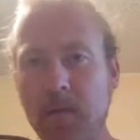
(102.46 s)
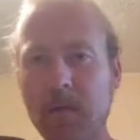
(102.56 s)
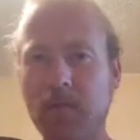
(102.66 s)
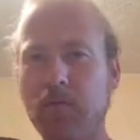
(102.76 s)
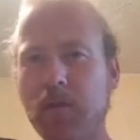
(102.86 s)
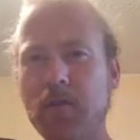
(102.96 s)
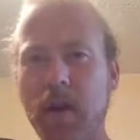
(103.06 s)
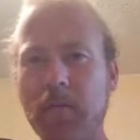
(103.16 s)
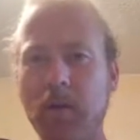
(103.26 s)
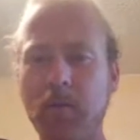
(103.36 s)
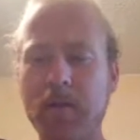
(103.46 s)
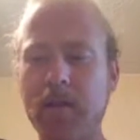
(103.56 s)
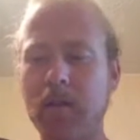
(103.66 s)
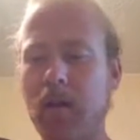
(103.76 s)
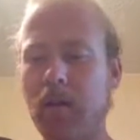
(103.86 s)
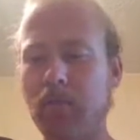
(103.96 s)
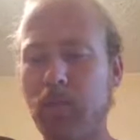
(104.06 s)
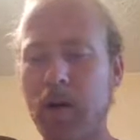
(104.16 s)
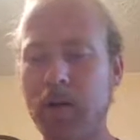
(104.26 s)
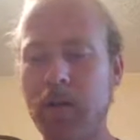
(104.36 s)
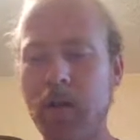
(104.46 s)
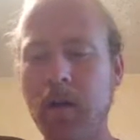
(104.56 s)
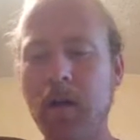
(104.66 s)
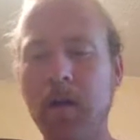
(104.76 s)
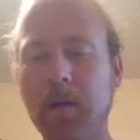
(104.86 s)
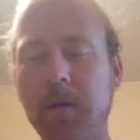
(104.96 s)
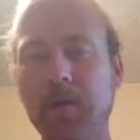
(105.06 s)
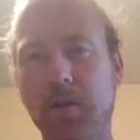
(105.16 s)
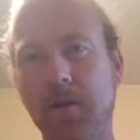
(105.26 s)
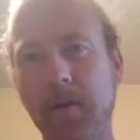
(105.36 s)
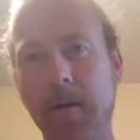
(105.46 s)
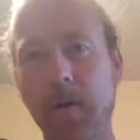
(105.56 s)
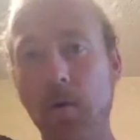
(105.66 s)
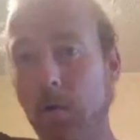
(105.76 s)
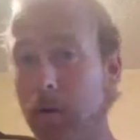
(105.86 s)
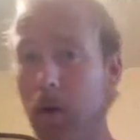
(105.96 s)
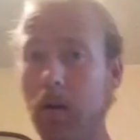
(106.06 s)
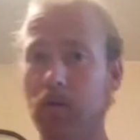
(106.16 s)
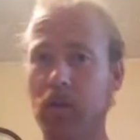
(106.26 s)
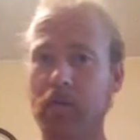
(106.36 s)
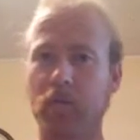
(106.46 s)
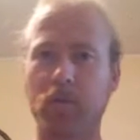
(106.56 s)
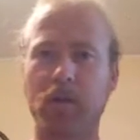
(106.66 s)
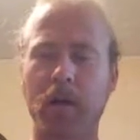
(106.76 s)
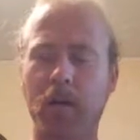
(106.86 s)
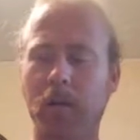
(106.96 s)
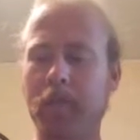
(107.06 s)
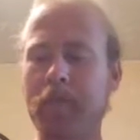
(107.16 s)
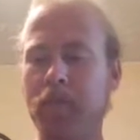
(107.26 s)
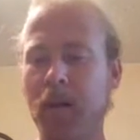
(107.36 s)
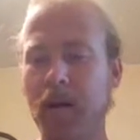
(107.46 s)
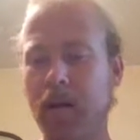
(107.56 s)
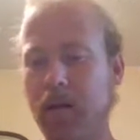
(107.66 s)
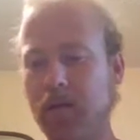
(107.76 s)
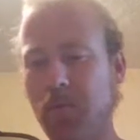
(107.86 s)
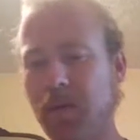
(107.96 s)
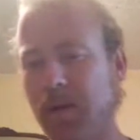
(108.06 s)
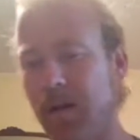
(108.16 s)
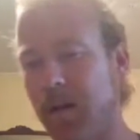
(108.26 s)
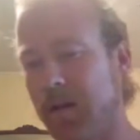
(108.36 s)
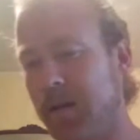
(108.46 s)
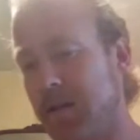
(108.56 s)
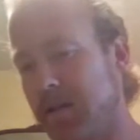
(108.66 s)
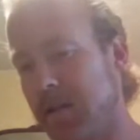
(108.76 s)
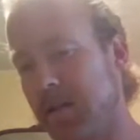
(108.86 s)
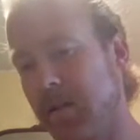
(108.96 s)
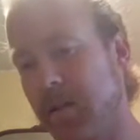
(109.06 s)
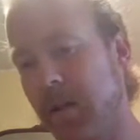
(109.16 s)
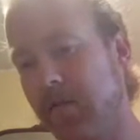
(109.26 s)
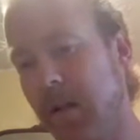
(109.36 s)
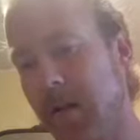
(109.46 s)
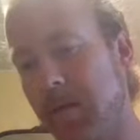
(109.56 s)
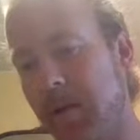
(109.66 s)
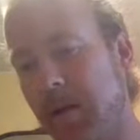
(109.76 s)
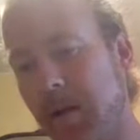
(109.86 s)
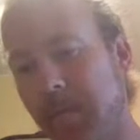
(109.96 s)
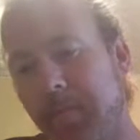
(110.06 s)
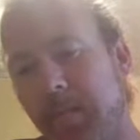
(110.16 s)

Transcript: is the first time that we see the olive branch mentioned, or the olive leaf in particular. And it's when uh, it says, And the dove came into him